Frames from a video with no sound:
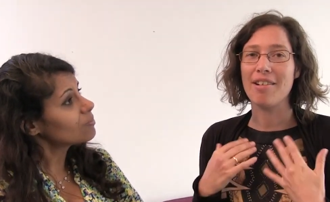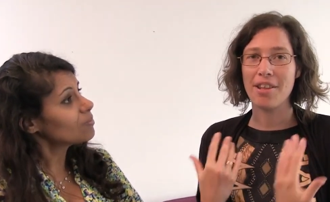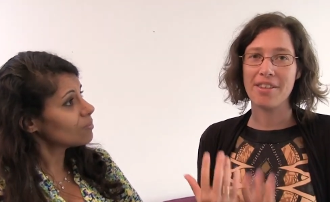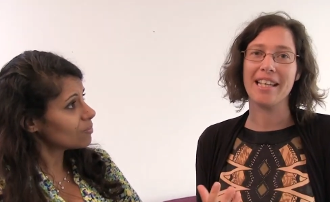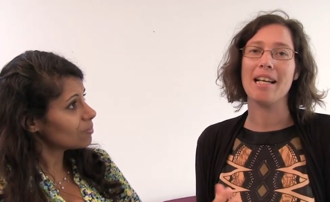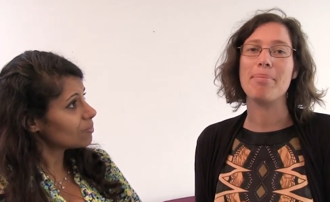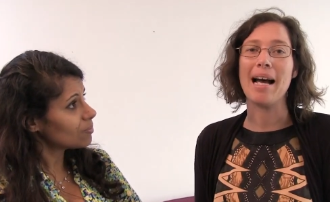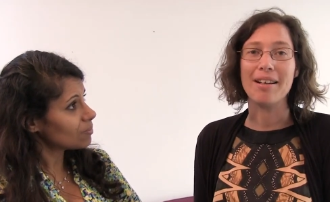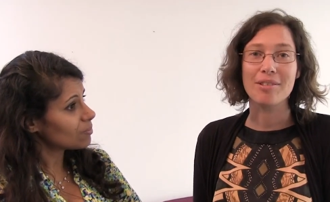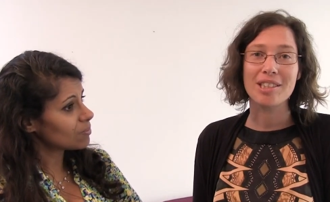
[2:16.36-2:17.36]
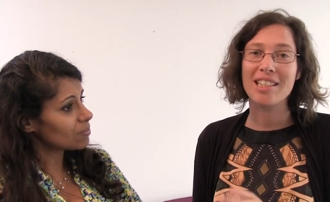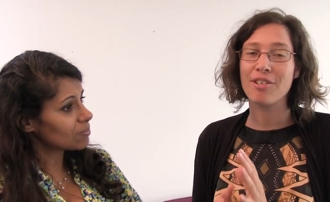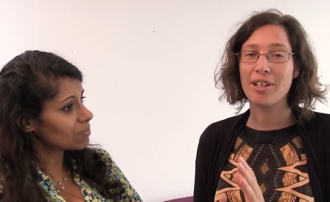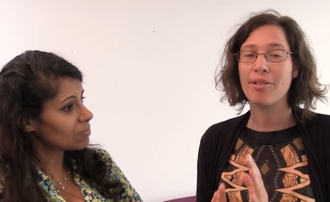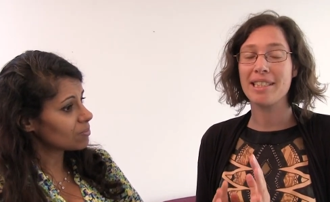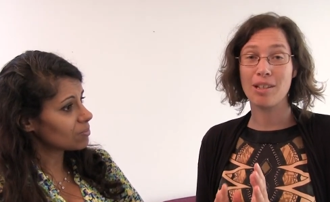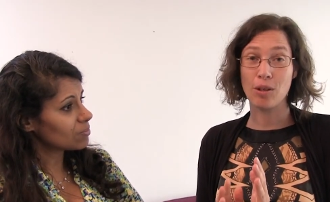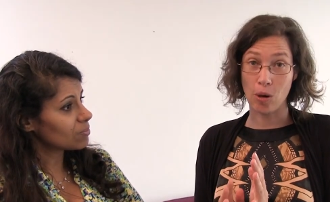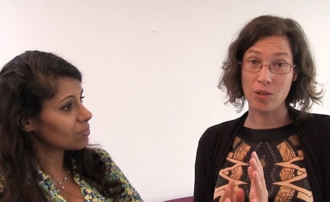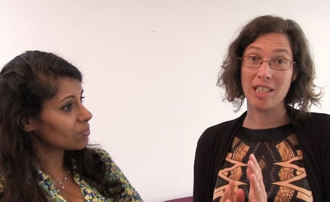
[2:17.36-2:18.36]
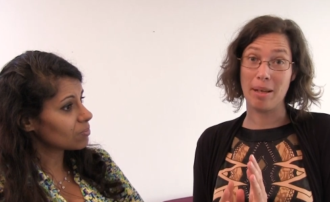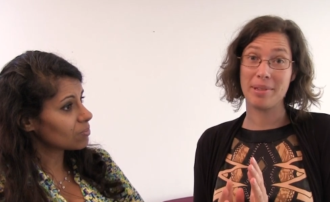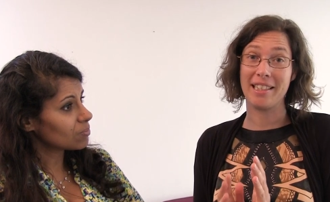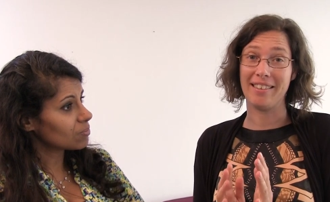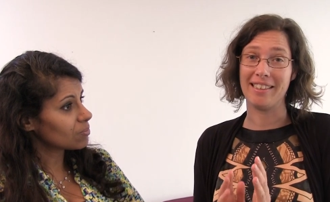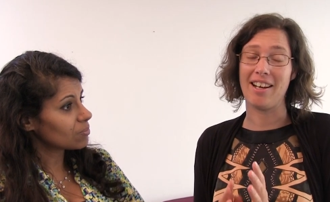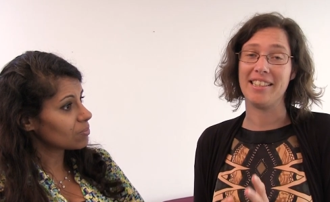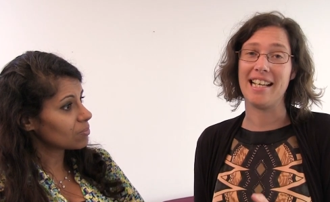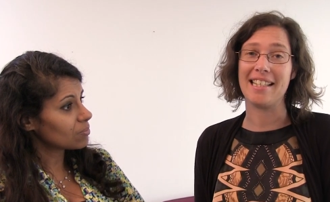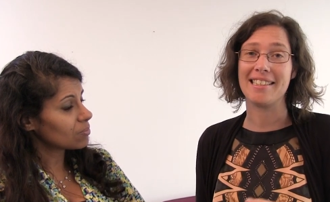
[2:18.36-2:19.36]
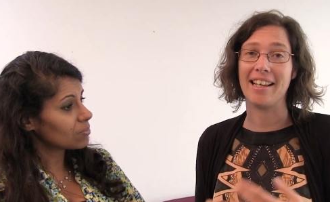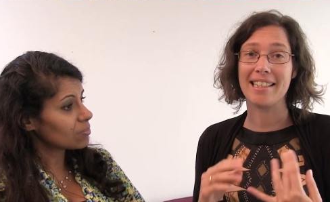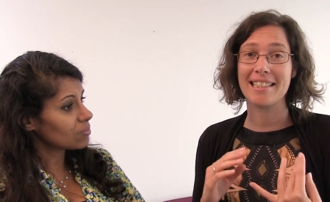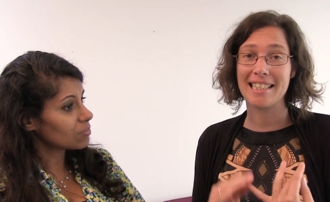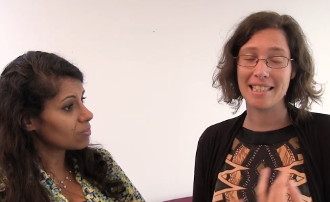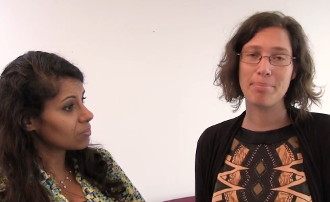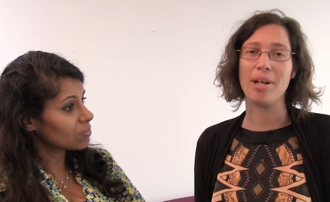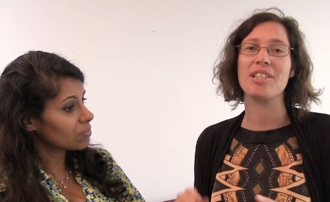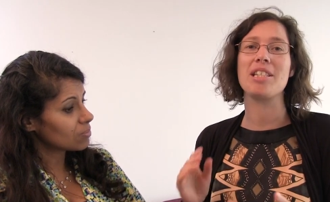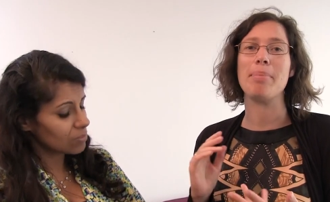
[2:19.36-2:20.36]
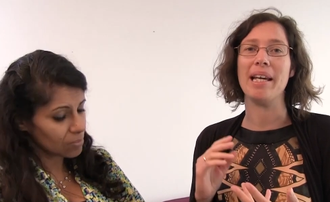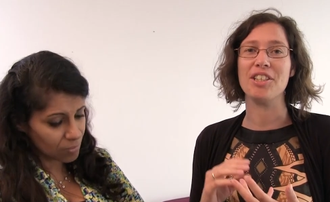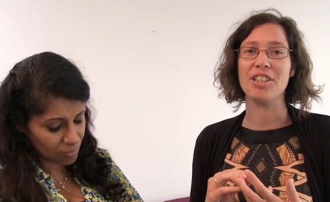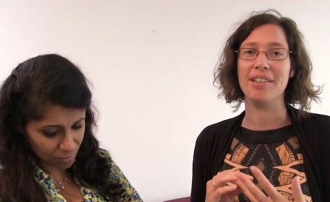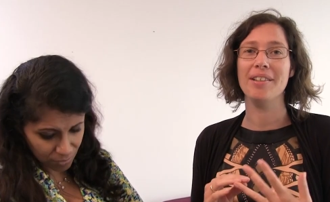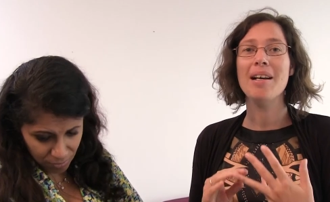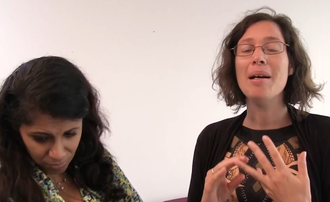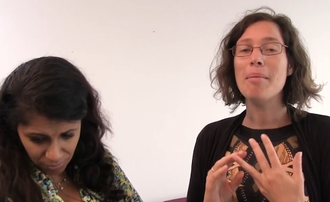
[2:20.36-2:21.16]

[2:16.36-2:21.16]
Speaker 1: everything about critical concepts here at IDS, like citizen participation,